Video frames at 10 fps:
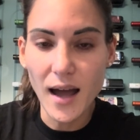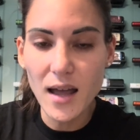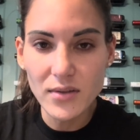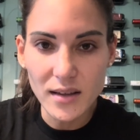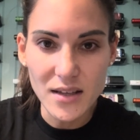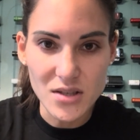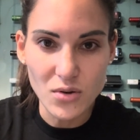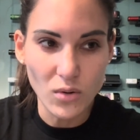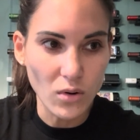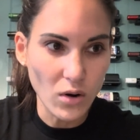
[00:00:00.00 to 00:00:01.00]
Ivy League
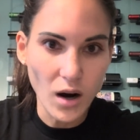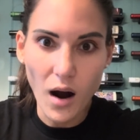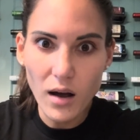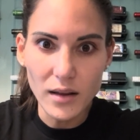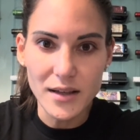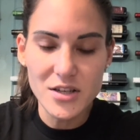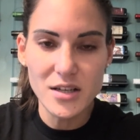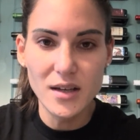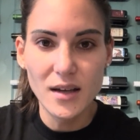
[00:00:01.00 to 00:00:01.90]
school or college.